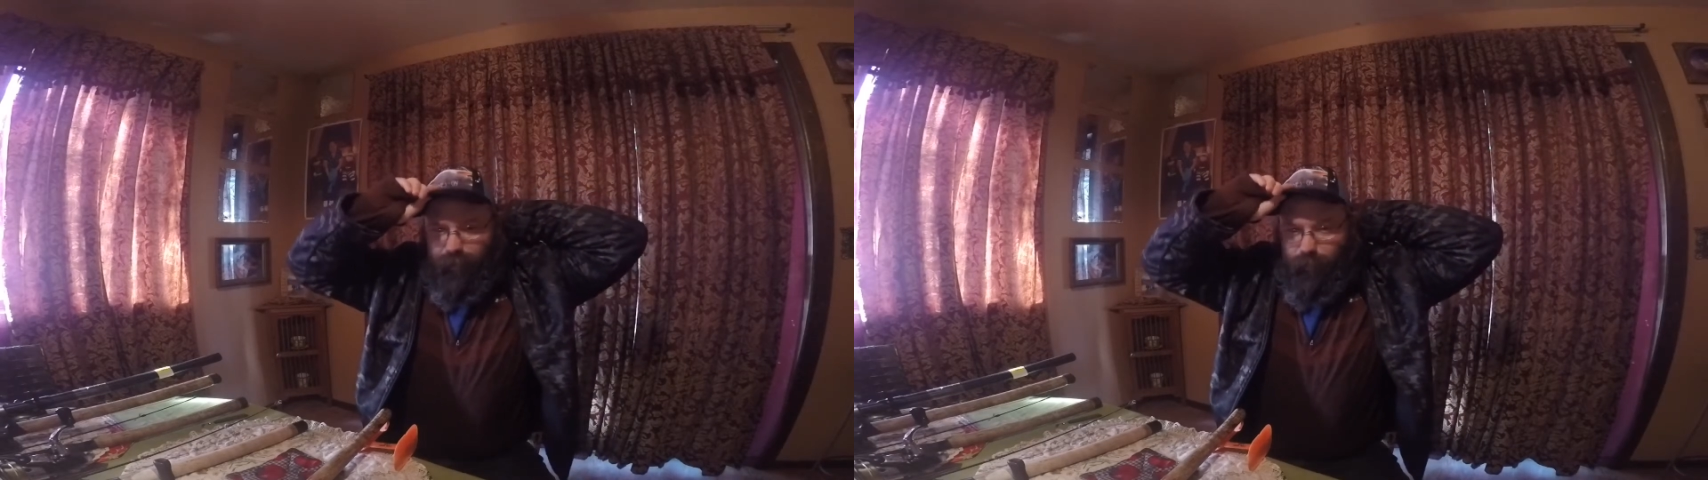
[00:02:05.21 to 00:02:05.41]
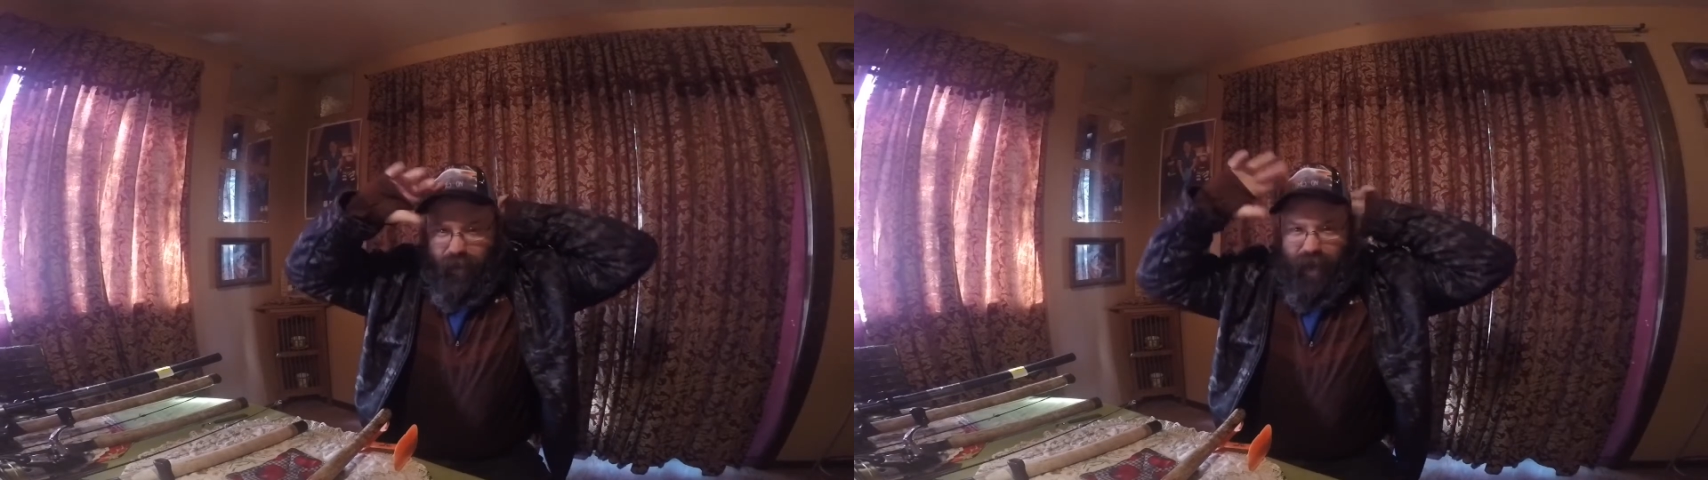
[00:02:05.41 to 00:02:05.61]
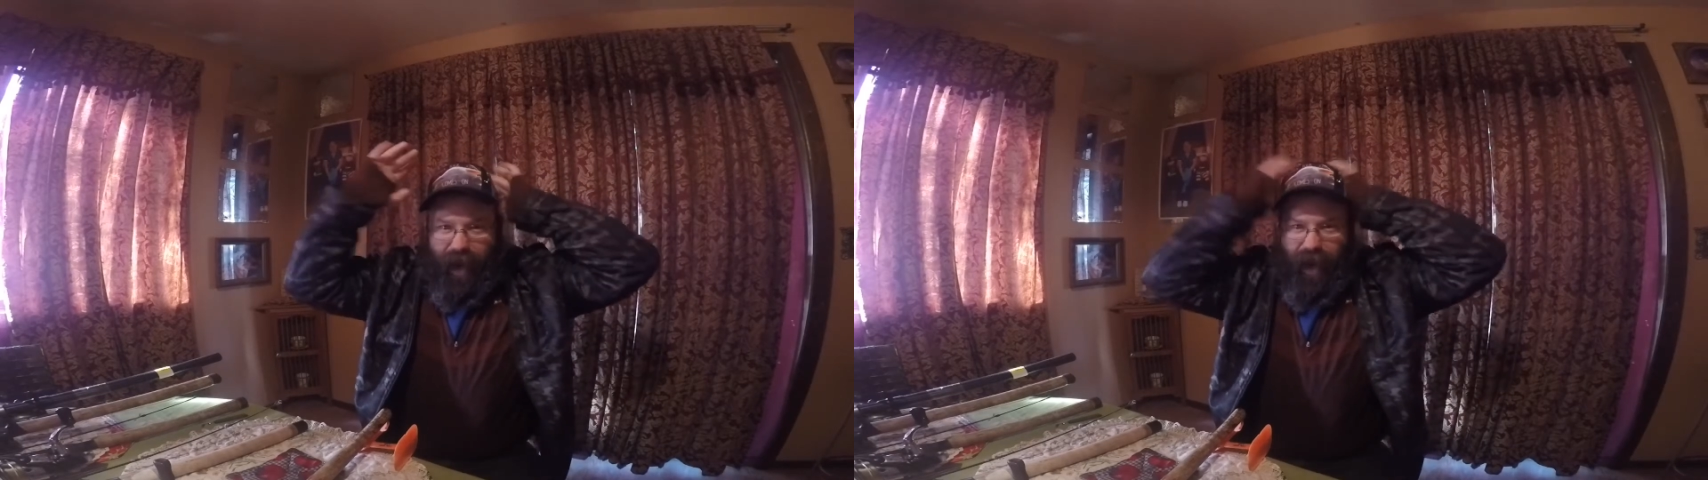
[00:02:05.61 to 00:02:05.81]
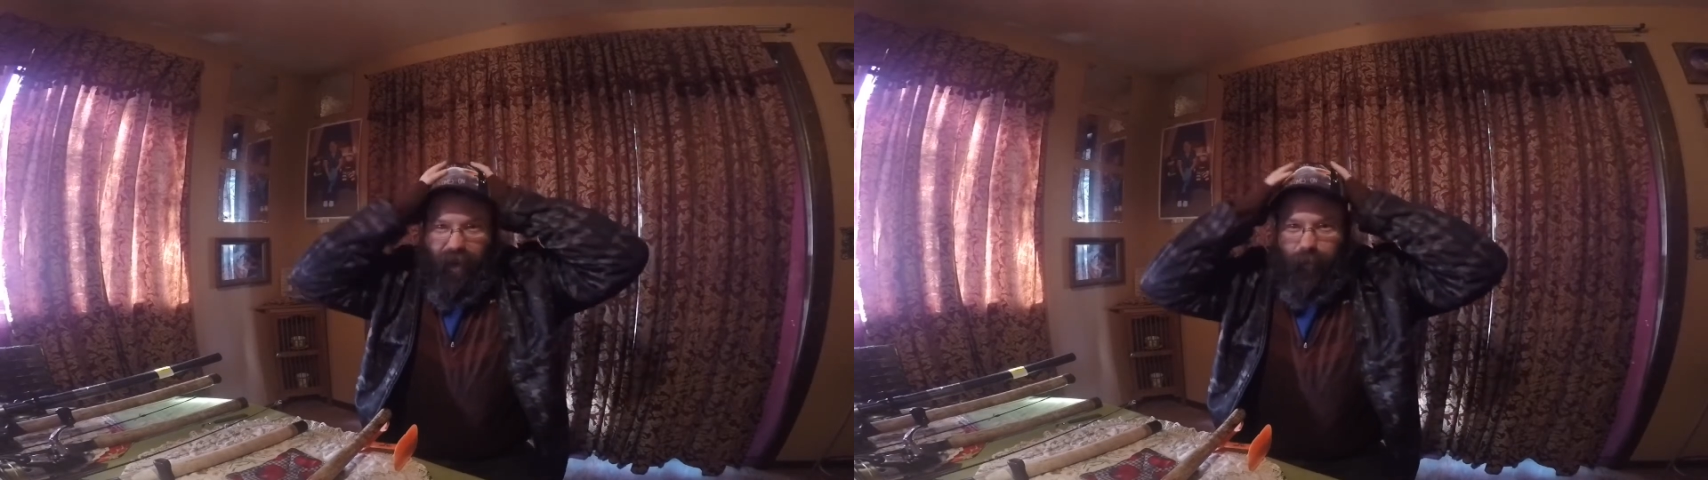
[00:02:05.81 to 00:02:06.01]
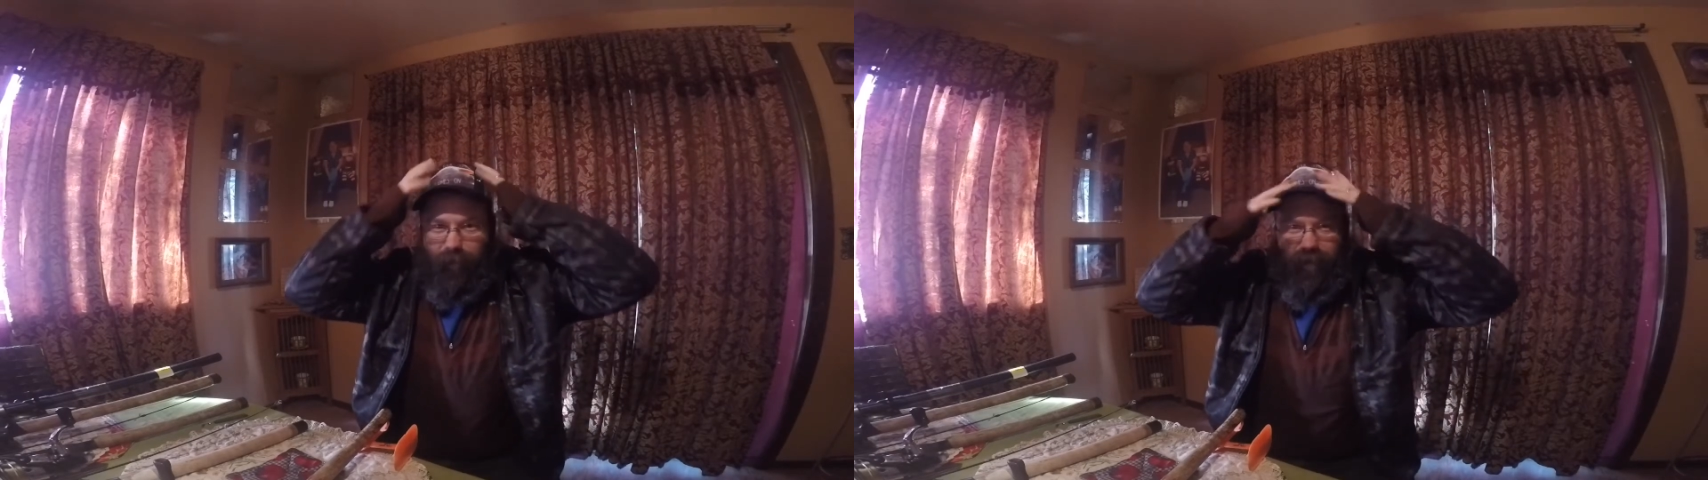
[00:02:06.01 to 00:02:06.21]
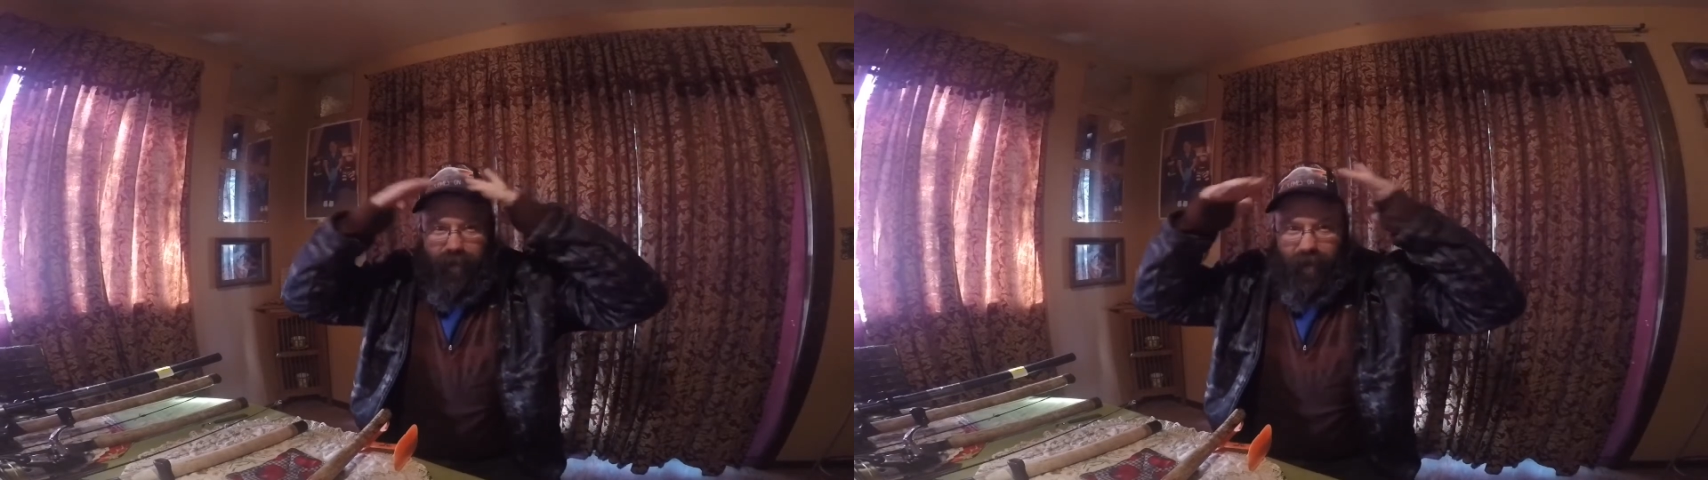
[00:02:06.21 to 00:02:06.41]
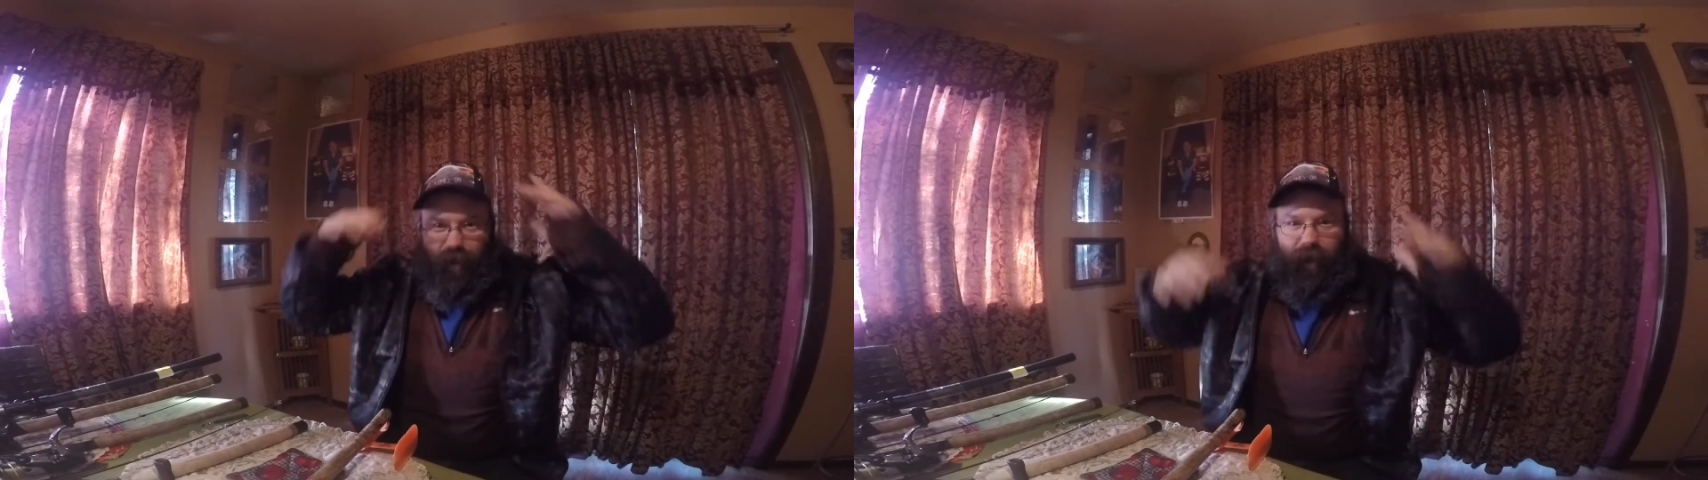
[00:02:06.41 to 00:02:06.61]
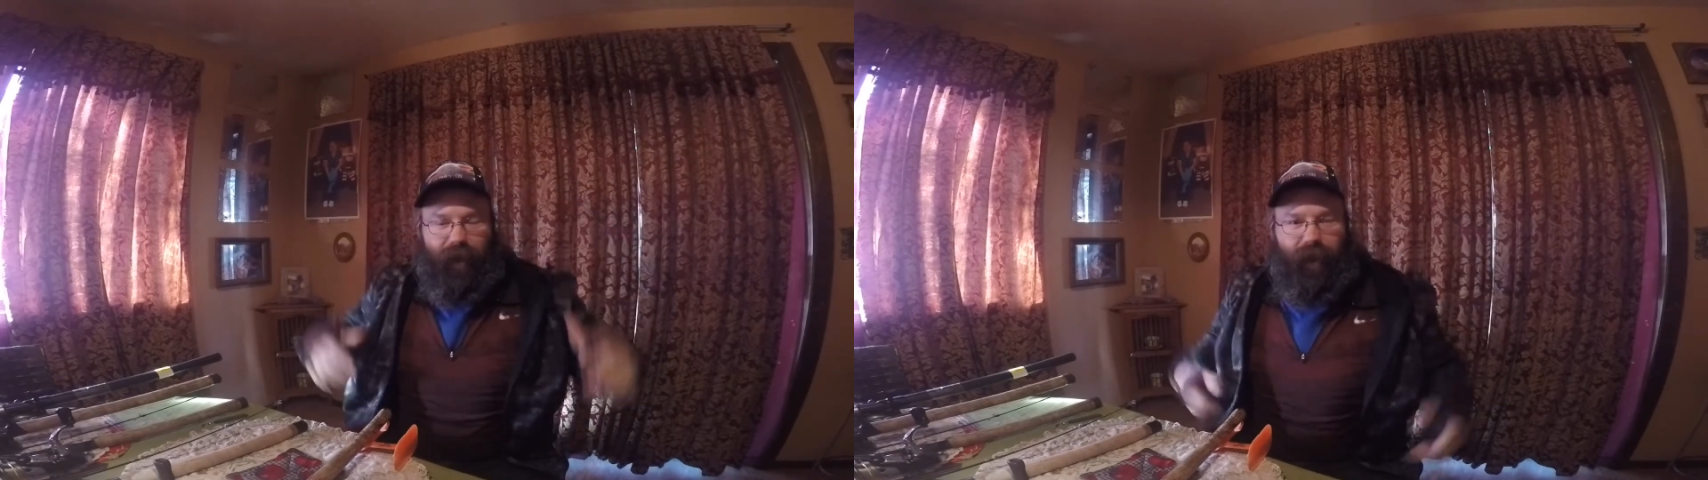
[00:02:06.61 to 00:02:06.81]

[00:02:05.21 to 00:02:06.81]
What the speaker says: Put that hat up instead of down like I